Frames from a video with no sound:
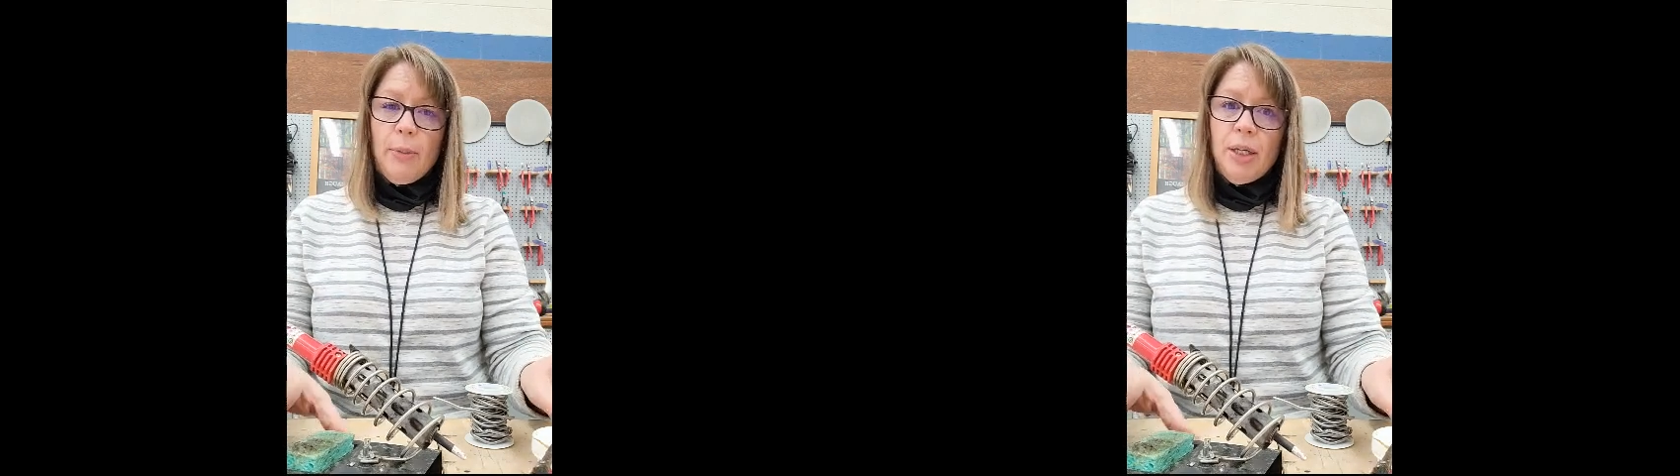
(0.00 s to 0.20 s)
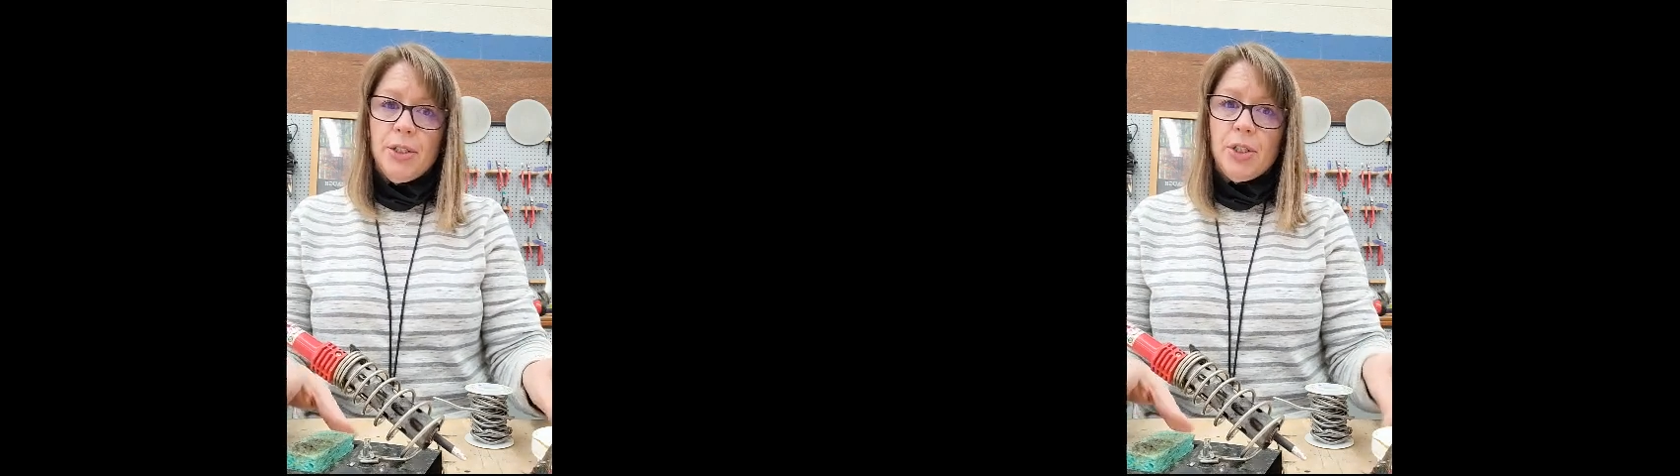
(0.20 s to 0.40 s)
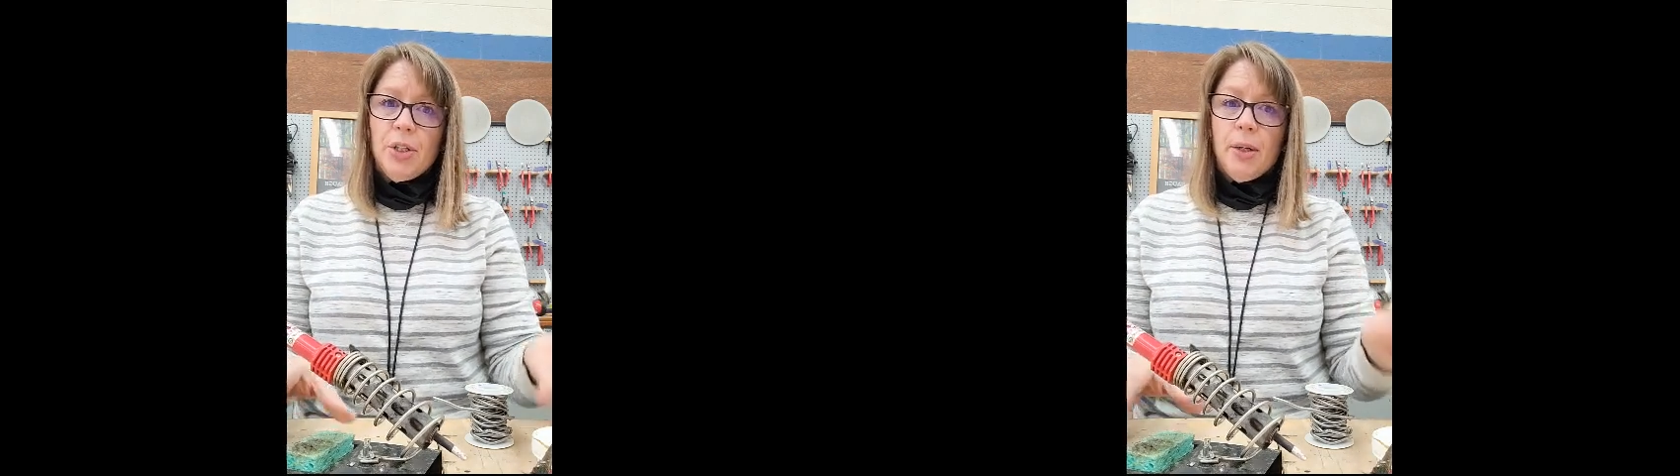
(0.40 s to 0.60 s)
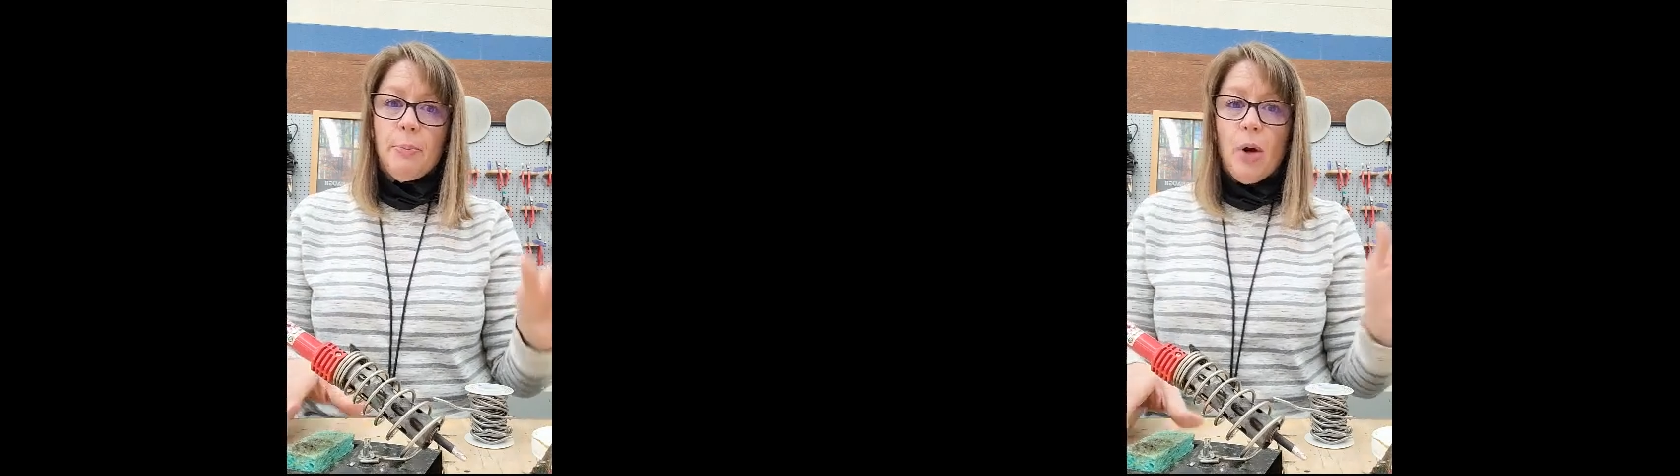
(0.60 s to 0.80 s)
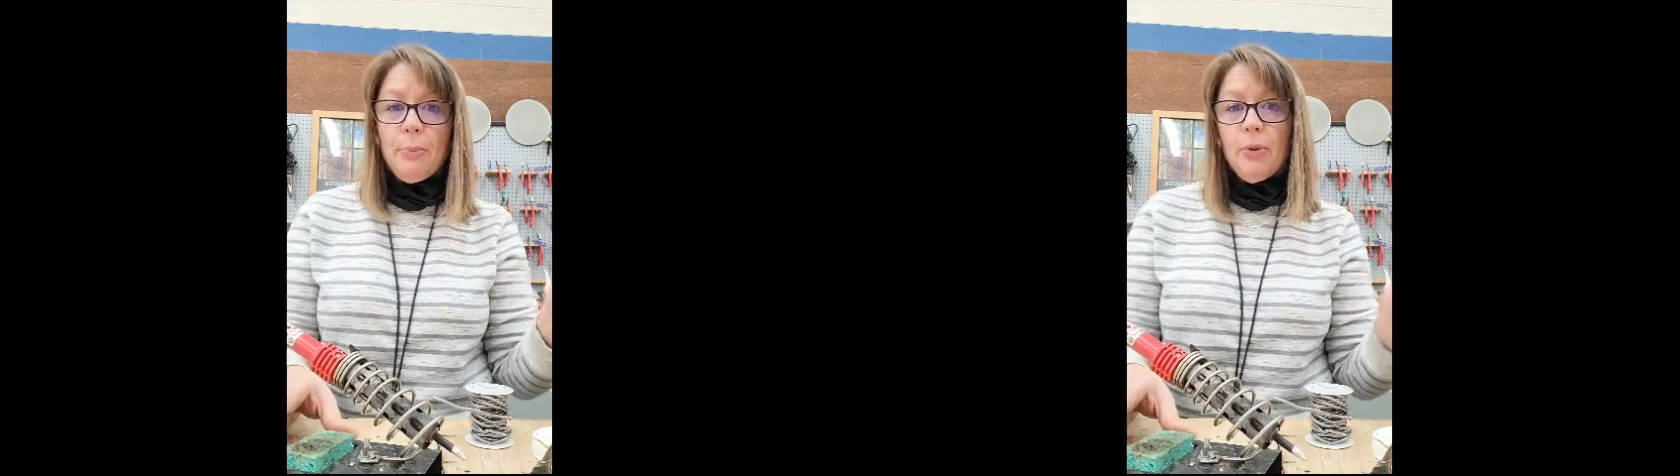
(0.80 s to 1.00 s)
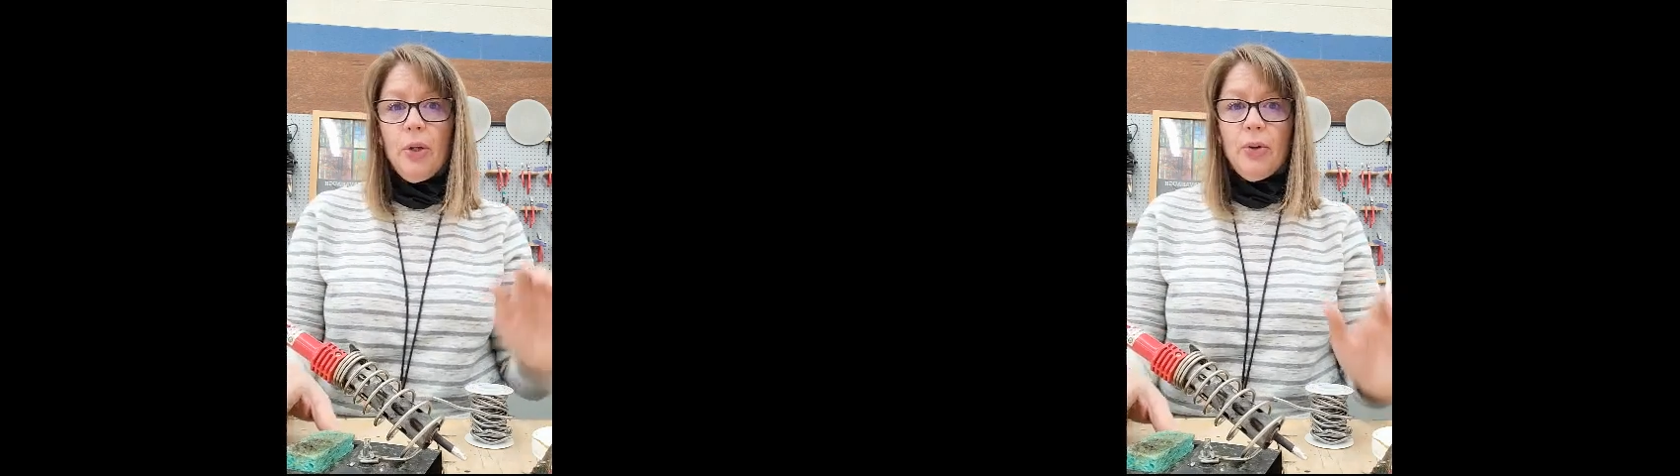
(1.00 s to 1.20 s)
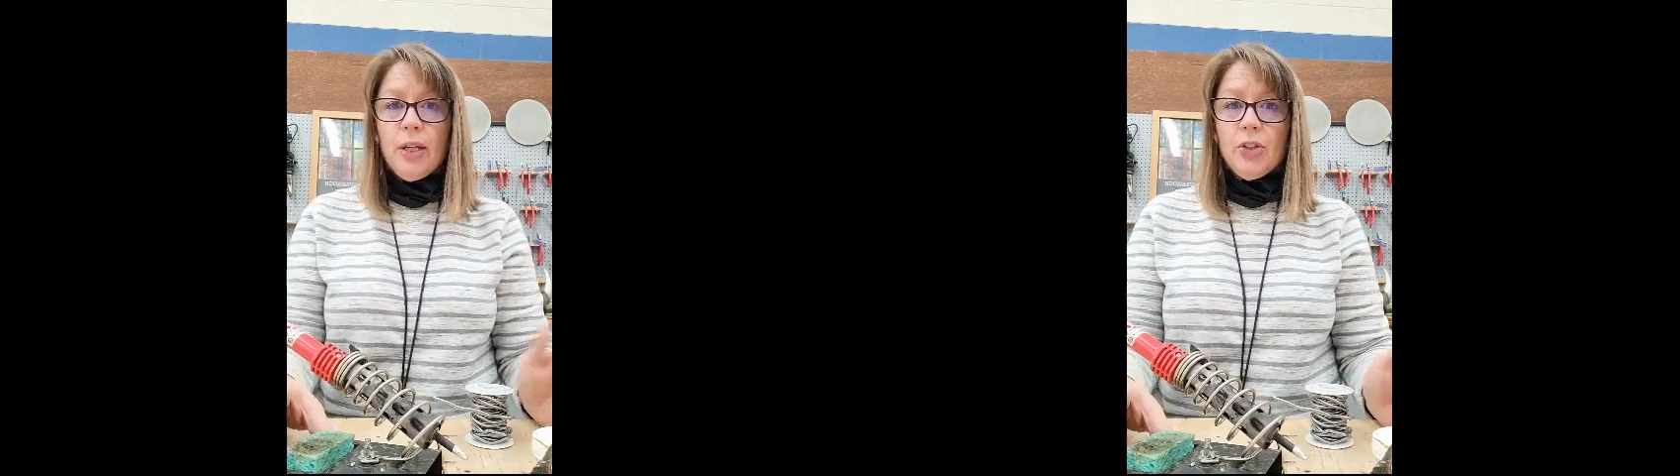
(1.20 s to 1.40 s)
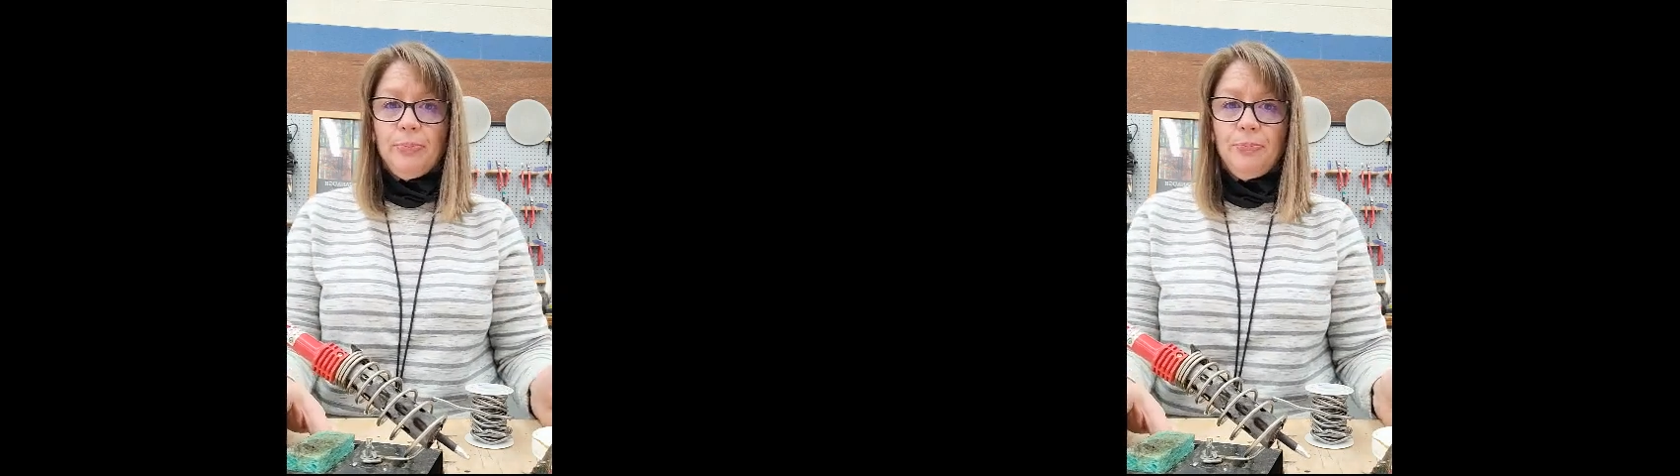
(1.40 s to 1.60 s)
into the proper
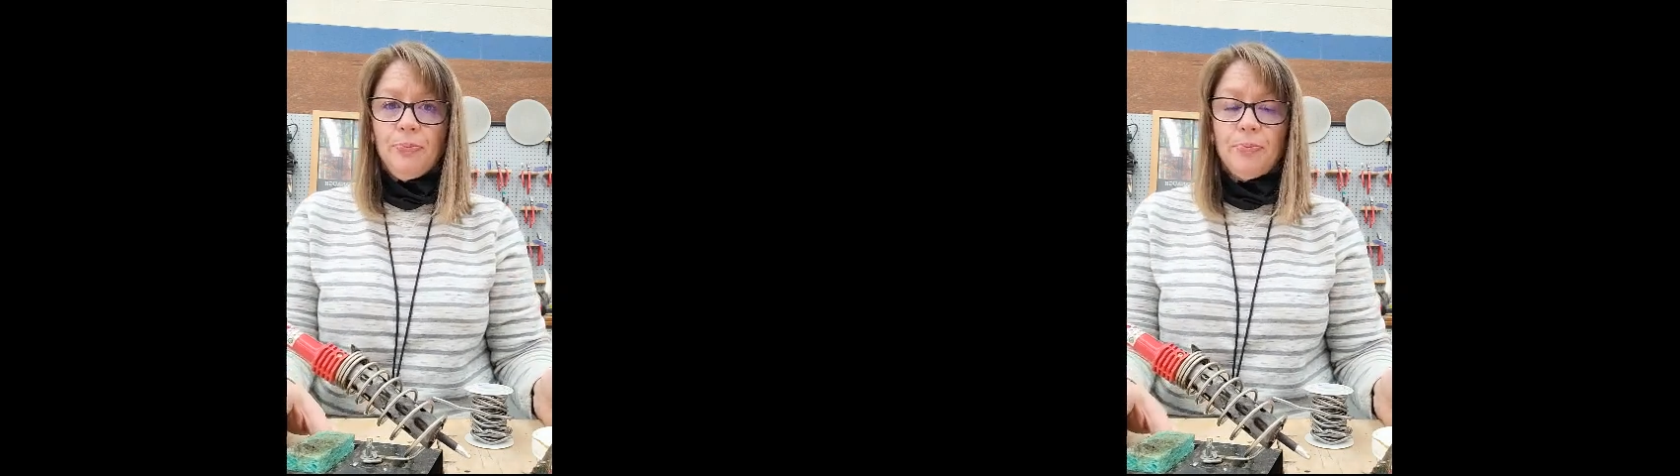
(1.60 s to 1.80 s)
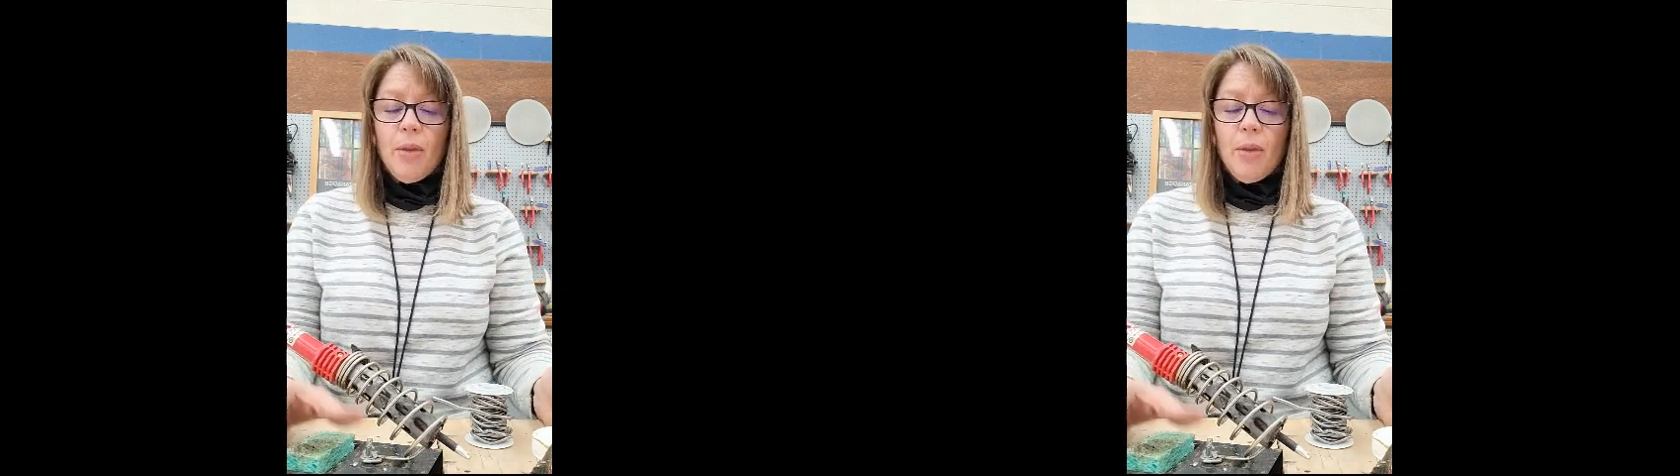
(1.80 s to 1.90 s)
location.